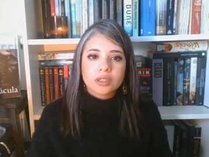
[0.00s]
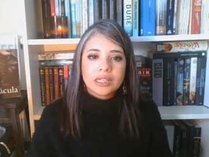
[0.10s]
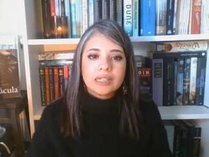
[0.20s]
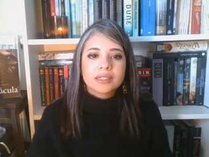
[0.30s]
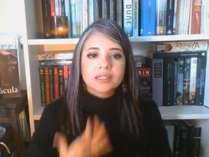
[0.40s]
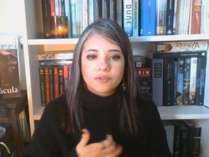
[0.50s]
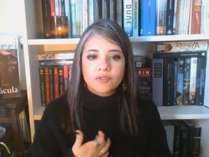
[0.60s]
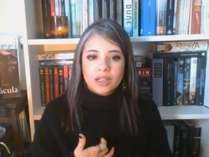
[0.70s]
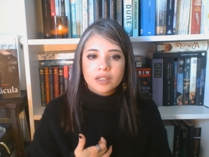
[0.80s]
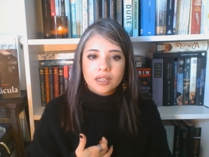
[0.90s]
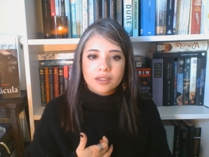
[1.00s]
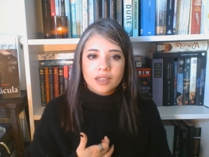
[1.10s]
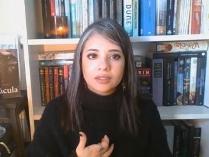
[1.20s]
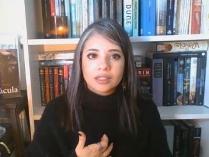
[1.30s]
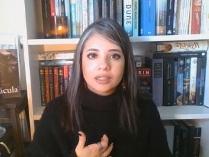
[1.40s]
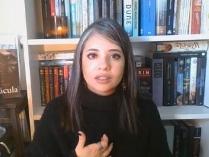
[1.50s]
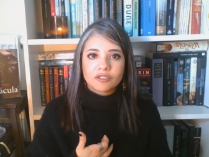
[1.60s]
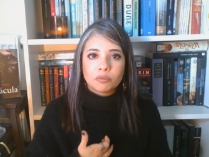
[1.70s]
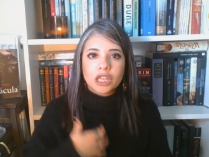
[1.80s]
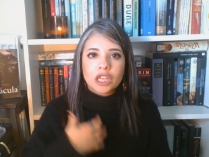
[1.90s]
it's the feeling that they
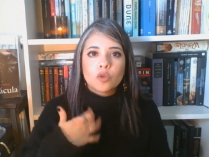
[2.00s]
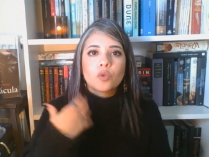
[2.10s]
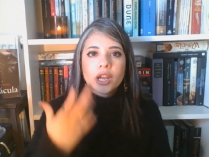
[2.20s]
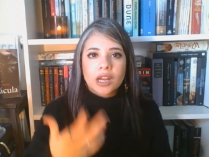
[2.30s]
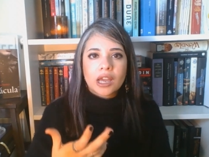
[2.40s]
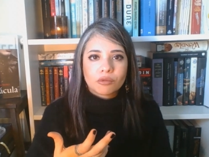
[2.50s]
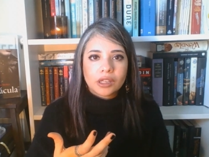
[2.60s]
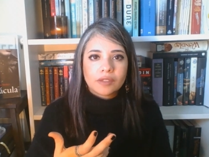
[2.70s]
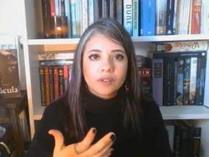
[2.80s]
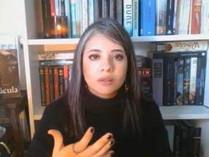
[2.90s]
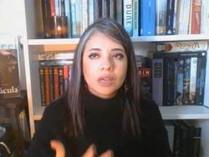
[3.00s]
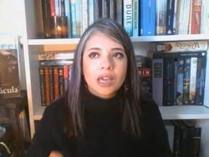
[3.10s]
give me when I read them,